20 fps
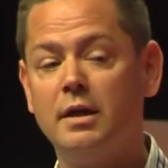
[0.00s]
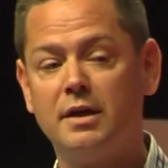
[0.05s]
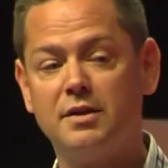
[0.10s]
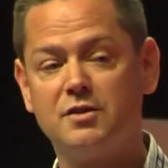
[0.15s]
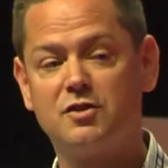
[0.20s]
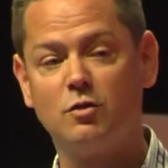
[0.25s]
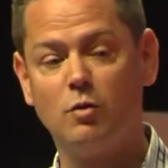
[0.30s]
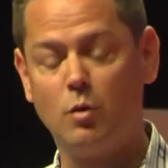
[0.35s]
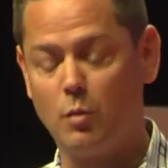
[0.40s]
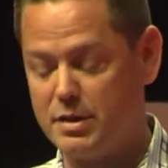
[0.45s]

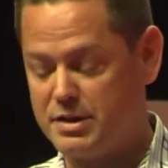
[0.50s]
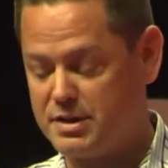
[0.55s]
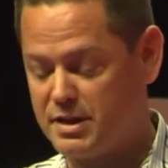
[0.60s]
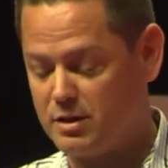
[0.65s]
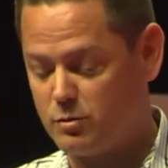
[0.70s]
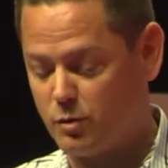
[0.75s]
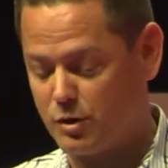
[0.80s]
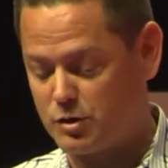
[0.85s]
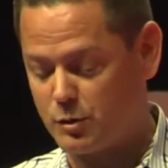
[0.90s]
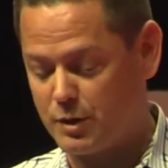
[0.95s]
And so what we
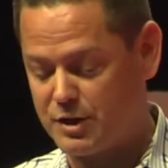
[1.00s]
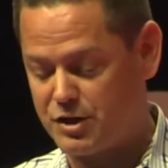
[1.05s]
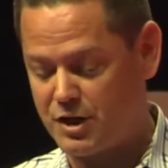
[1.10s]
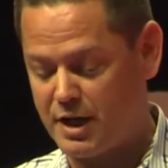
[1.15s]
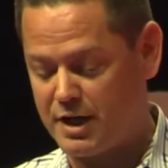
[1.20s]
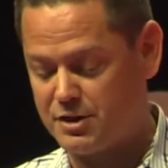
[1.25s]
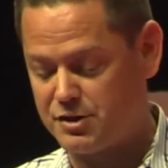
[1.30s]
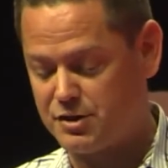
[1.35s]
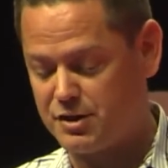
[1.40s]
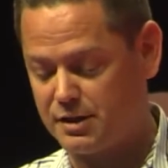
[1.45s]
did was we
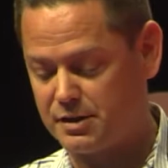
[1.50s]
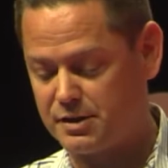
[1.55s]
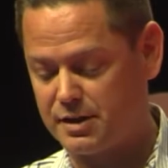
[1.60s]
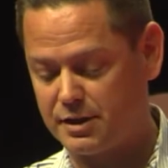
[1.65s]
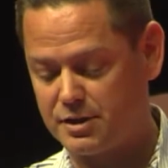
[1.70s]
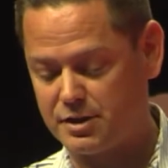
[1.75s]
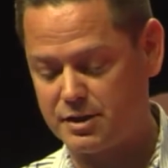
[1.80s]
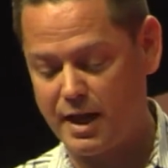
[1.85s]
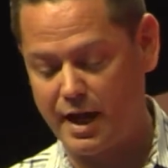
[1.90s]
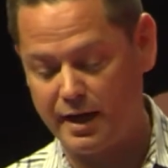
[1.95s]
changed it
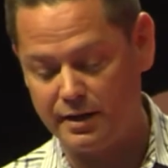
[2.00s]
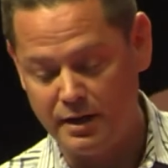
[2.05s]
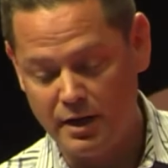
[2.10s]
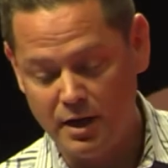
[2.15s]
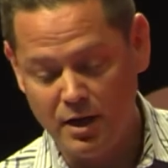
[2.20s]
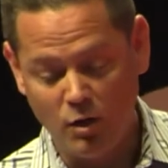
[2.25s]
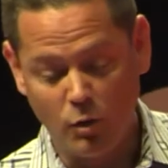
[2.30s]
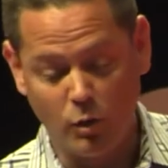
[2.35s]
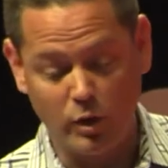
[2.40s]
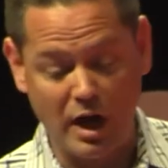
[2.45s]
such that
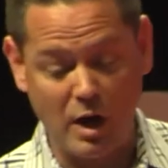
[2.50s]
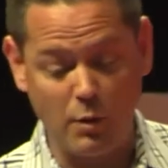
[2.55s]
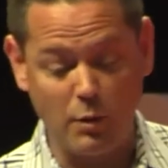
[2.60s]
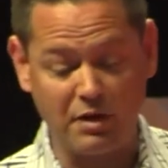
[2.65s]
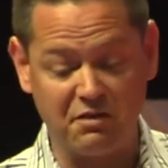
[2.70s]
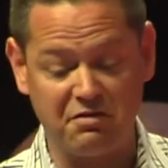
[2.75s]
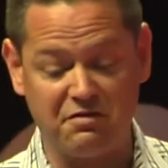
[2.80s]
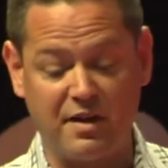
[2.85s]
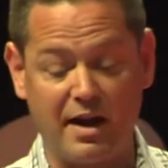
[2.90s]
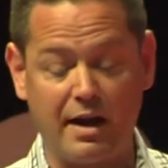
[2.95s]
when I
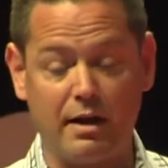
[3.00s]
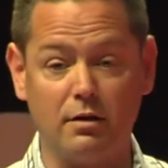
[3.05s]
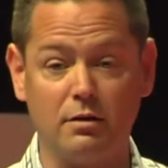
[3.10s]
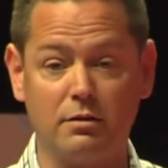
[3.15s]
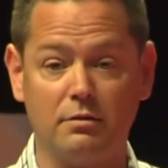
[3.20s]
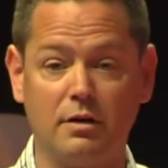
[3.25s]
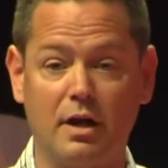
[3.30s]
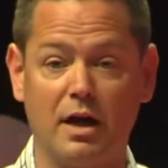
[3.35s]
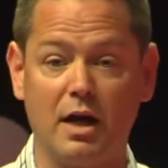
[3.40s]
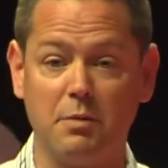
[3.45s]
want to
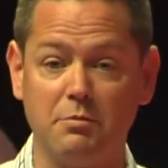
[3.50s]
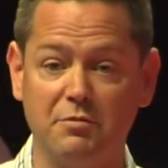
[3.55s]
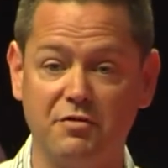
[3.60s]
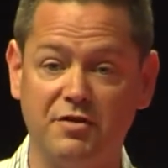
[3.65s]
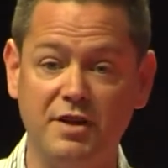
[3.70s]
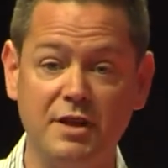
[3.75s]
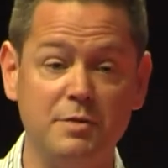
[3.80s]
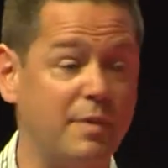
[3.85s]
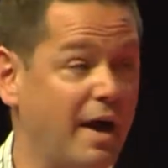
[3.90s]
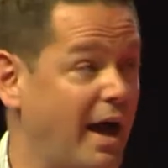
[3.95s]
file
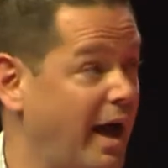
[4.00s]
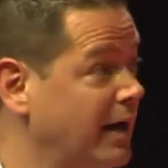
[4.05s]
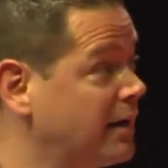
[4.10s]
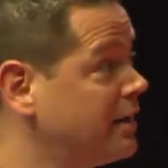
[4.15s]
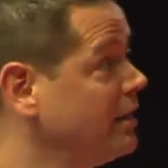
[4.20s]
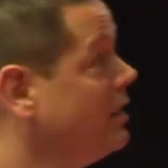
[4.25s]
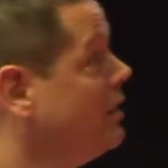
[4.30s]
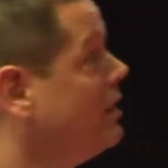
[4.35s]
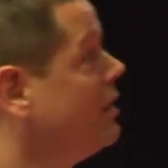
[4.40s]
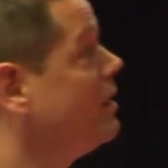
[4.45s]

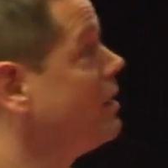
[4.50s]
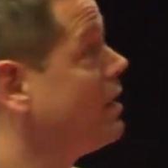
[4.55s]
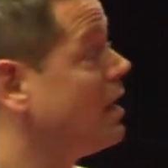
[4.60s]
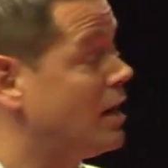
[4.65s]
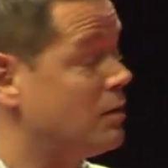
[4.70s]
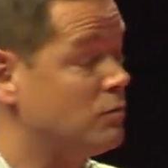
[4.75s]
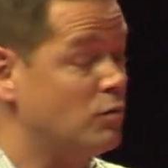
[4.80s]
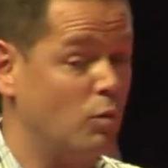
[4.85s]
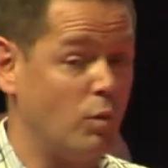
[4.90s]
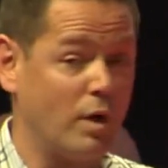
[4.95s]
feedback,
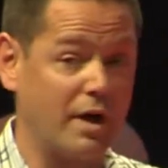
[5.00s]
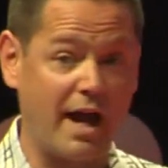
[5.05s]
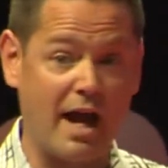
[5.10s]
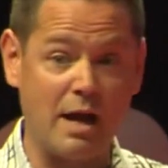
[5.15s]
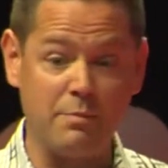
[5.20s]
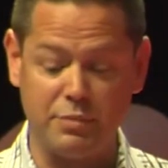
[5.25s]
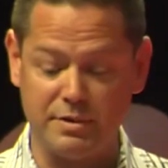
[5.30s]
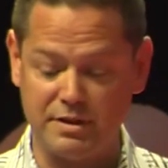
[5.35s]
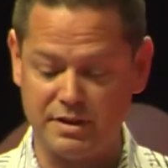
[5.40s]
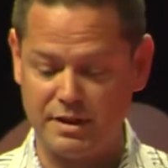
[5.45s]
what
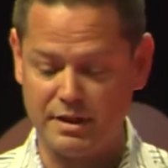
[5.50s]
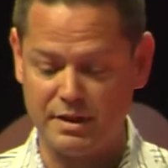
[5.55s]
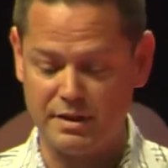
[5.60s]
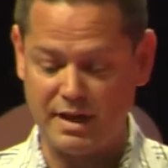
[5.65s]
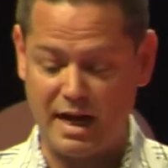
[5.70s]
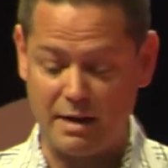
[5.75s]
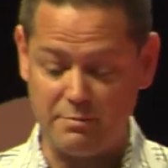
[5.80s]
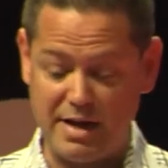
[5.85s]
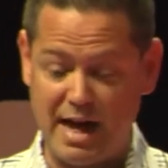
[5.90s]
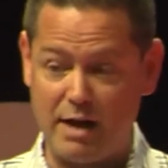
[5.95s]
happens
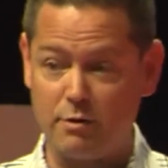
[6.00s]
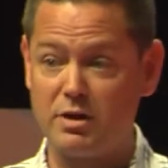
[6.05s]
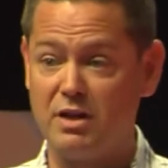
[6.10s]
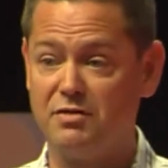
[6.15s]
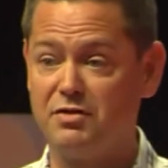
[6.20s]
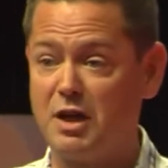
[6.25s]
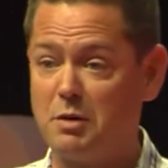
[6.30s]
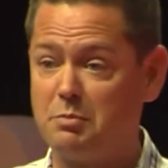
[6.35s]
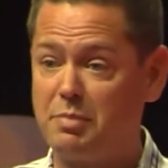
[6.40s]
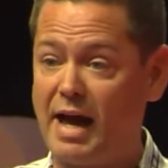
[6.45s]
is I'm now
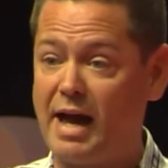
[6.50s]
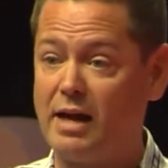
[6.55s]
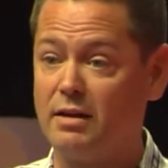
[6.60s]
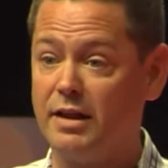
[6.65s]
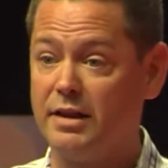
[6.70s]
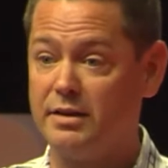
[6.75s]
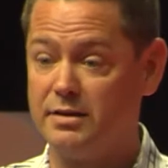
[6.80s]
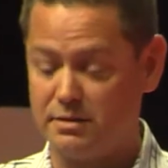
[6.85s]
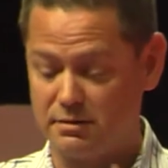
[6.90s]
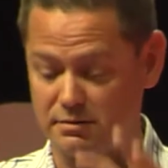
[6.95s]
given a
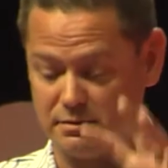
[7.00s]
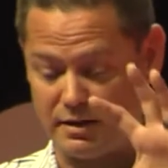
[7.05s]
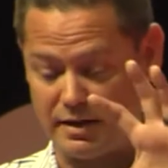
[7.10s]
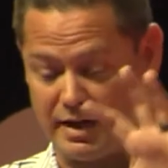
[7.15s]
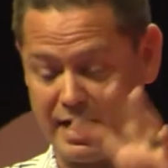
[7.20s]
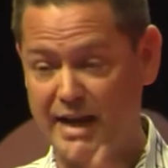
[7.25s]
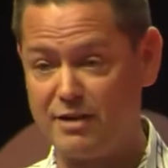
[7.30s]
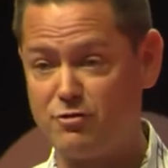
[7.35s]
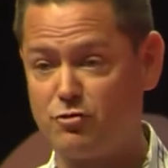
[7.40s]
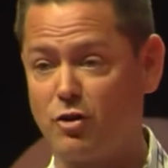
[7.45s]
palette,
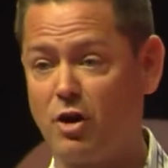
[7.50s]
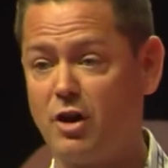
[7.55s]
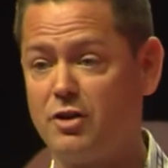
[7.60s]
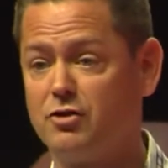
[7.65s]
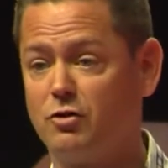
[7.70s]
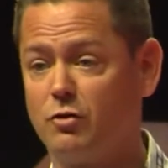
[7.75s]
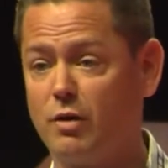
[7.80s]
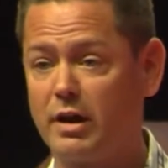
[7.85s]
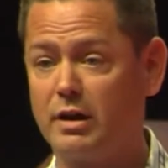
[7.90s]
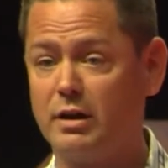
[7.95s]
and I draw
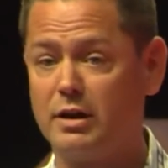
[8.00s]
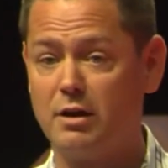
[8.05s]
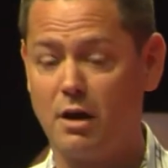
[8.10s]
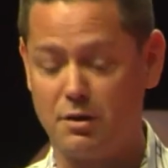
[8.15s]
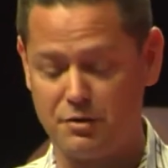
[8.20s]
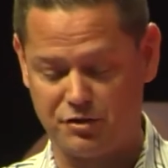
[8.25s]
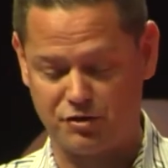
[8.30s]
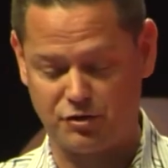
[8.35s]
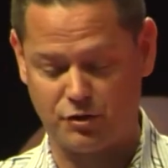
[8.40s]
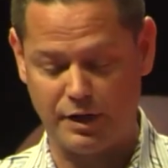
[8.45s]
directly
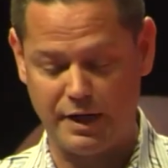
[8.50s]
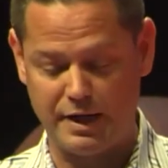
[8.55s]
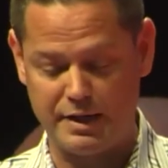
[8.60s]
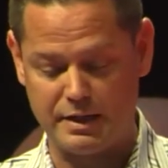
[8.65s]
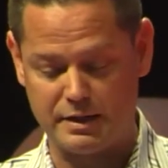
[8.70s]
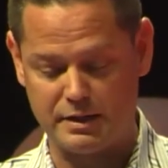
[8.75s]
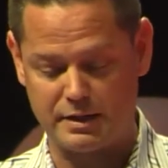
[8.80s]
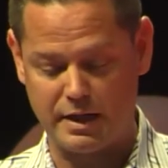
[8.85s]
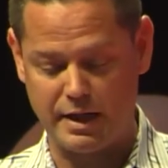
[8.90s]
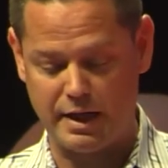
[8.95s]
on the
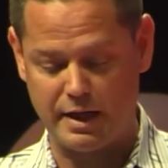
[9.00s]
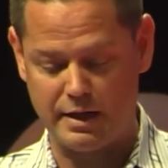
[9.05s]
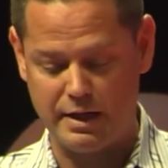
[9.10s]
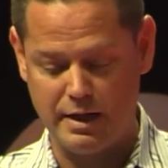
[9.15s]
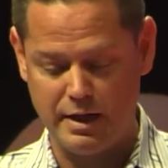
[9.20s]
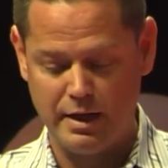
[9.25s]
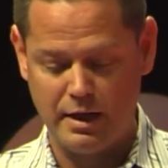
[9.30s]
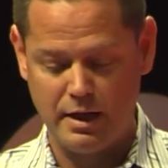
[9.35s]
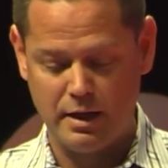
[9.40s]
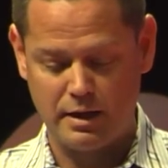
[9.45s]
screen and say,
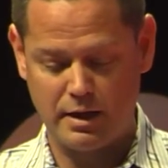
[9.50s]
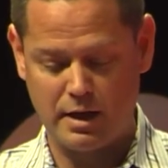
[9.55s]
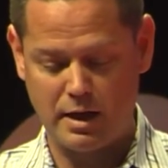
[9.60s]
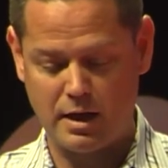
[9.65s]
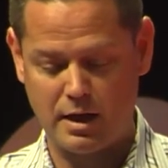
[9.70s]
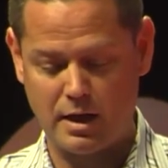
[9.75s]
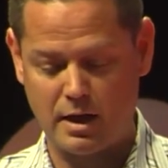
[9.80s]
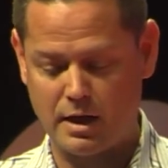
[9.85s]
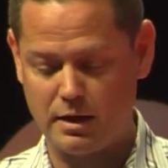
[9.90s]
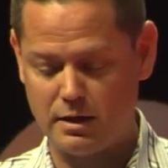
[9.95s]

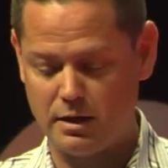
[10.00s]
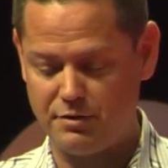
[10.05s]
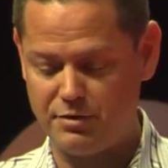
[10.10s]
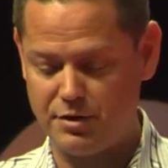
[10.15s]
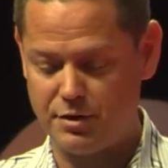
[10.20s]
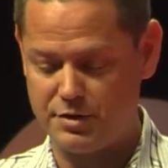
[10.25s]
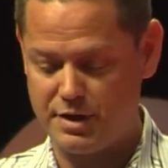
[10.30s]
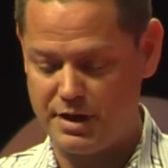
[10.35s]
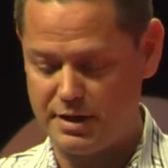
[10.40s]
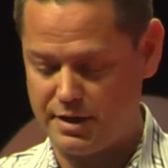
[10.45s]
yeah, I love
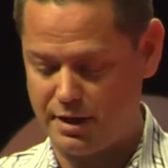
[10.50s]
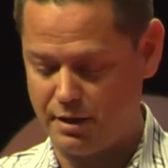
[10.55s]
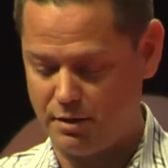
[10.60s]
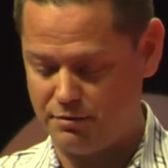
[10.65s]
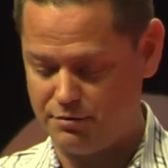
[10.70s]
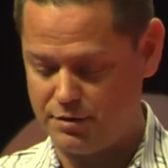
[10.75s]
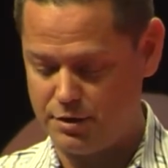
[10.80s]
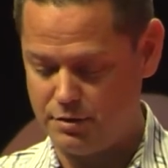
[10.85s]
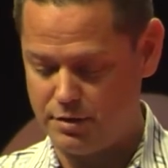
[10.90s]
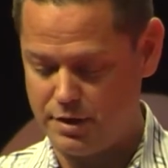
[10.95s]
your
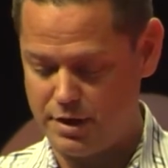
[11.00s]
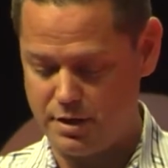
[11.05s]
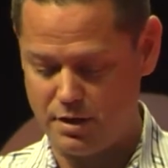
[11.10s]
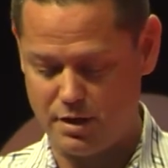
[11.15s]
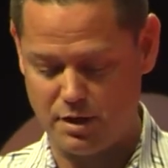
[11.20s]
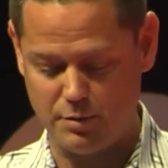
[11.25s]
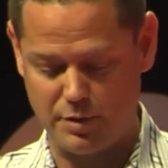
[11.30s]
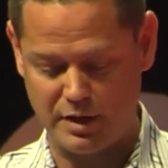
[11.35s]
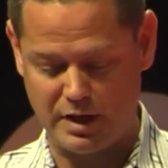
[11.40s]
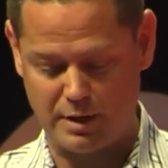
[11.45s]
detail view
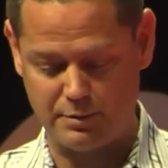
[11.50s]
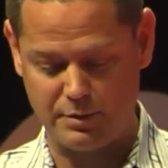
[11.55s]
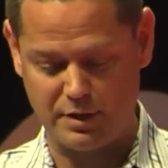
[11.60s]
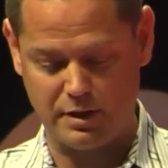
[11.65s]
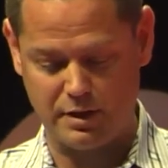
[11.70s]
here, but I'm